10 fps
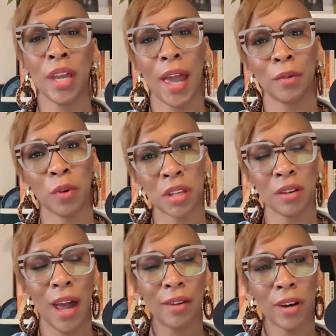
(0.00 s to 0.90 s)
And when
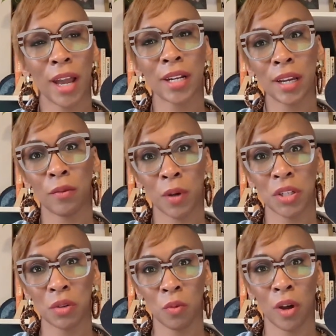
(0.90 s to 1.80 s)
you have an idea of
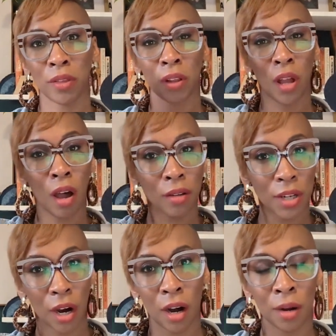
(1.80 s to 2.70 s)
what you want in the long
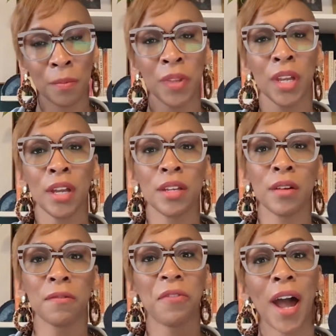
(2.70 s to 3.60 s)
term,
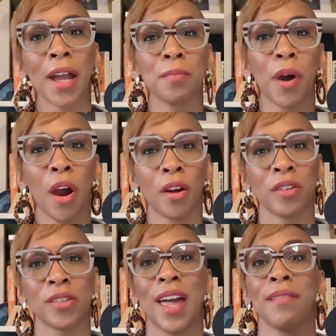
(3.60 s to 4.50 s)
you'll find
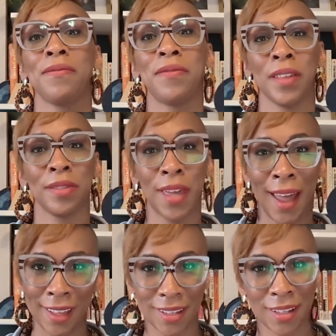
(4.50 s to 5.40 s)
partners that fit
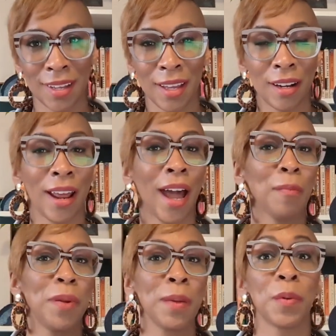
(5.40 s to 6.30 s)
that,
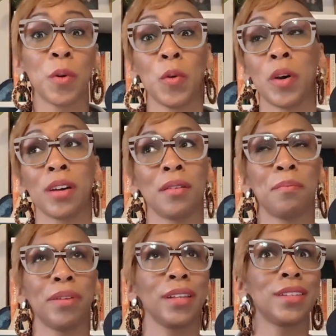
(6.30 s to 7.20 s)
not people who
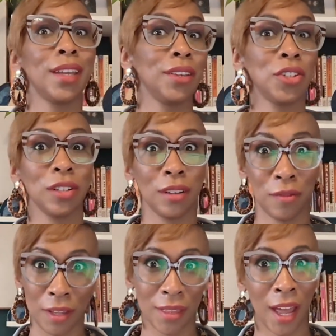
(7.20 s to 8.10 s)
could potentially
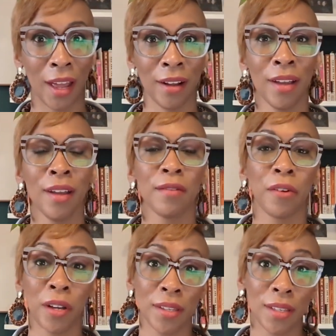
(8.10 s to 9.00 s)
fit that.
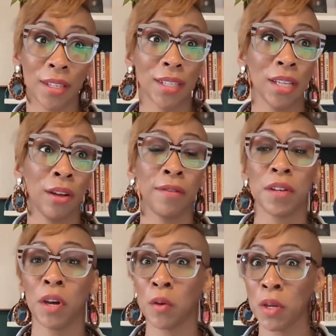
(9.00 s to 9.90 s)
For instance, if
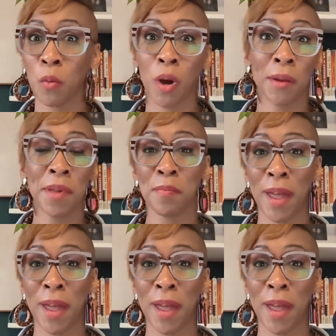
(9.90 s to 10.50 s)
you want to be